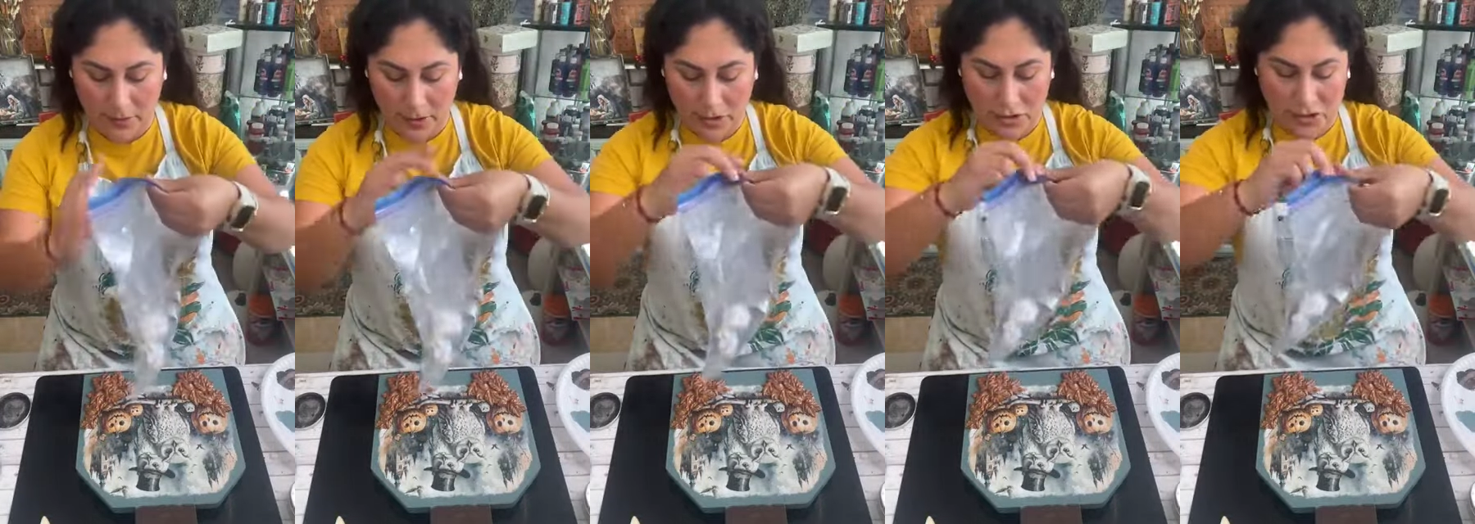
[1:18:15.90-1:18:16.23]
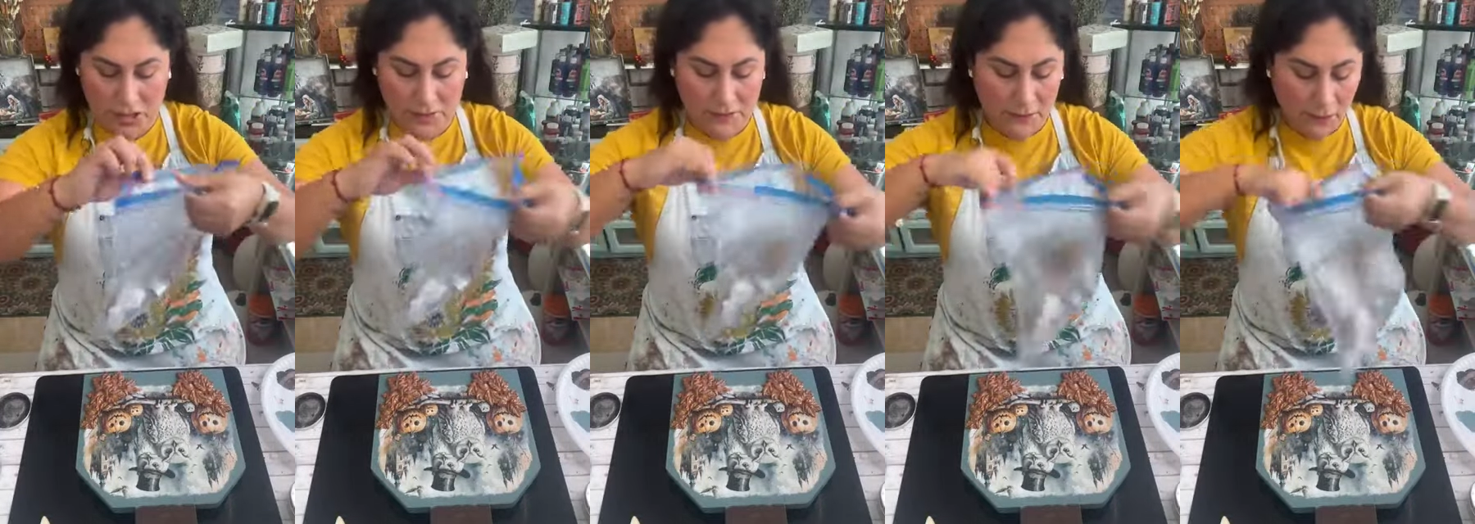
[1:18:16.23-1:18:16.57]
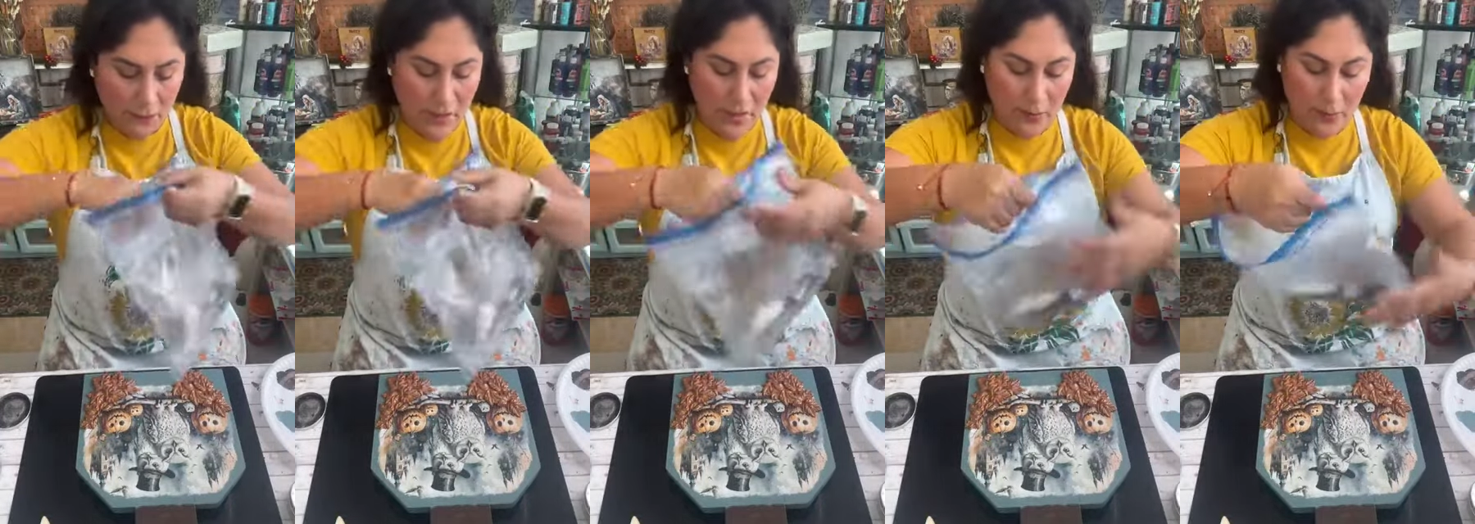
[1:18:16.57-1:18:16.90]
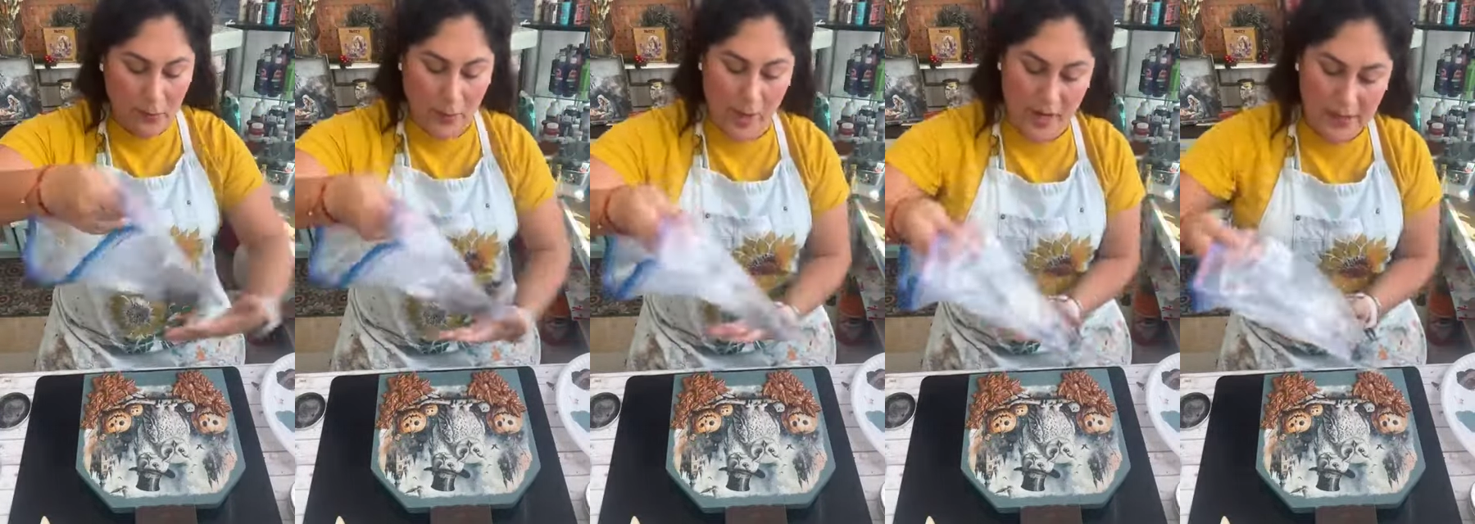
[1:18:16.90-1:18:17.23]
my brushes for
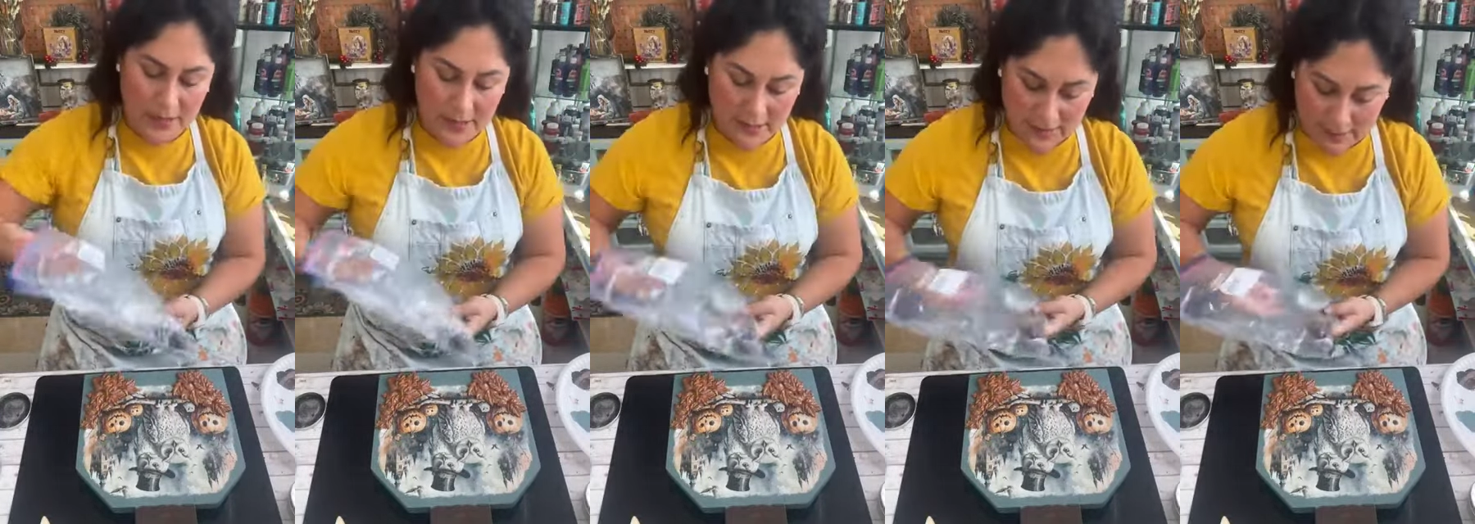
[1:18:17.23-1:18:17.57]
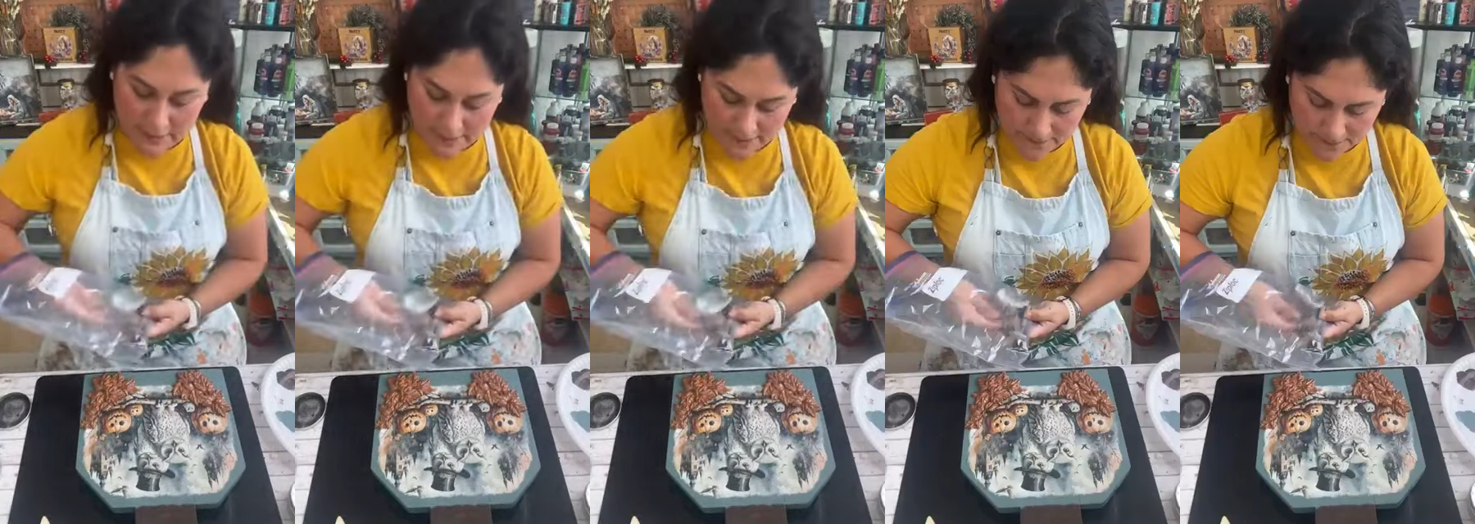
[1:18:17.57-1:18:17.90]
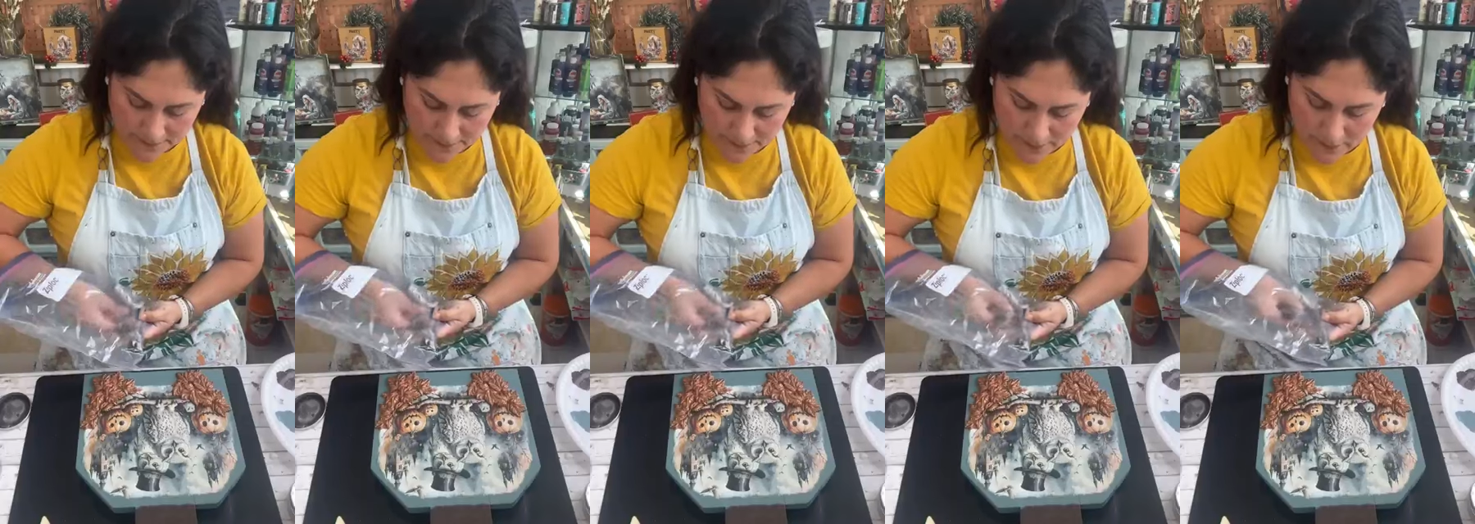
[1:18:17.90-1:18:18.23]
my wax.